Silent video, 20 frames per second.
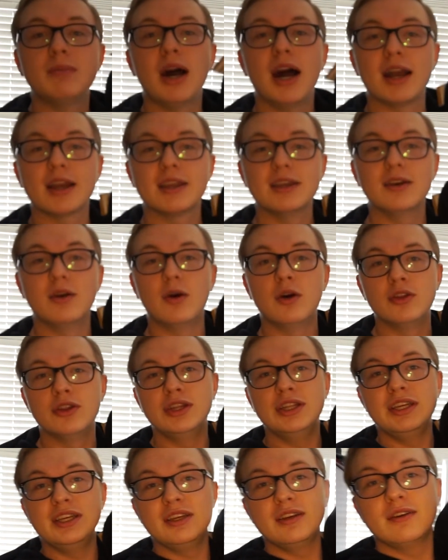pocket on
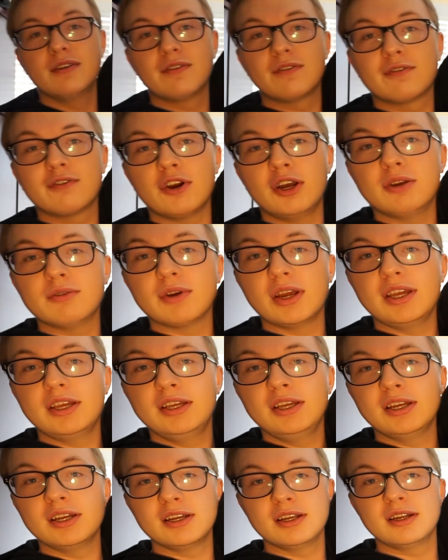the front right
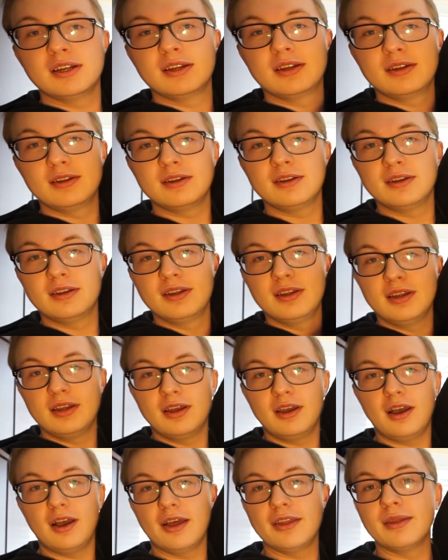here
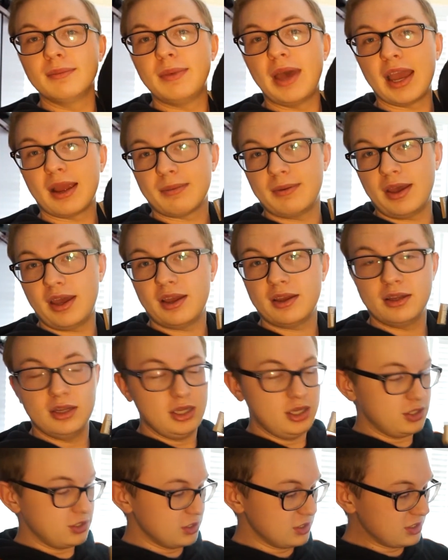of the backpack.
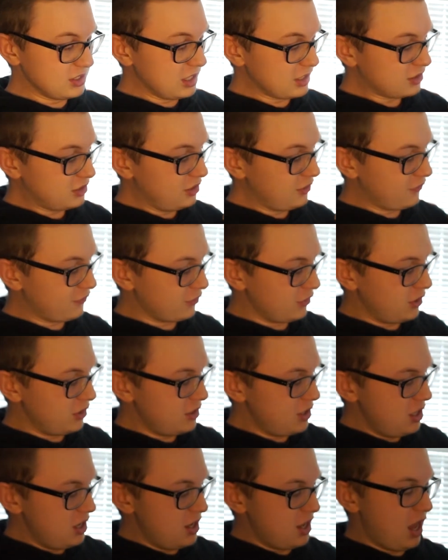So this is actually the
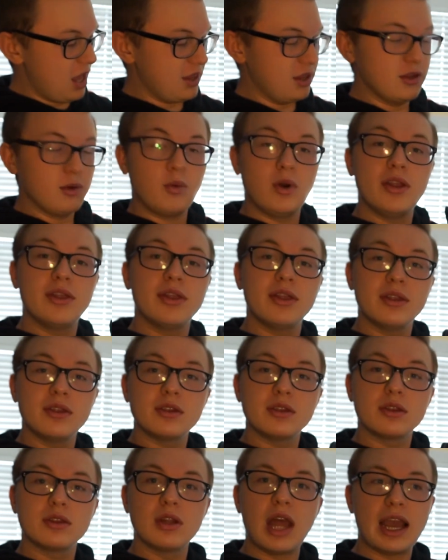front, and then the one,
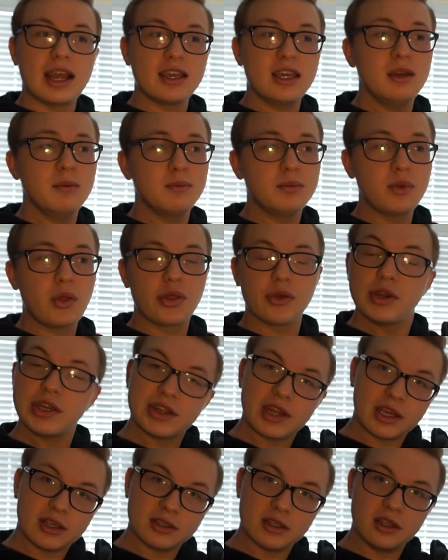I keep 3
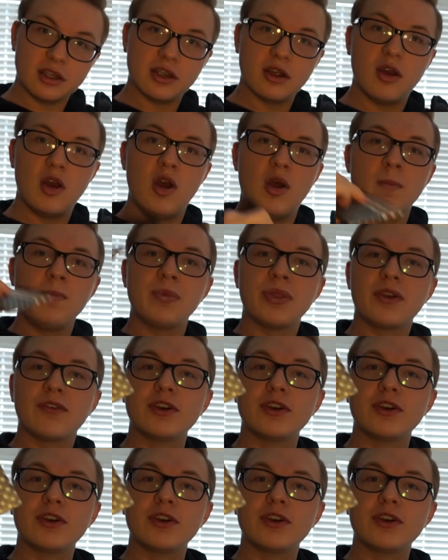things in here.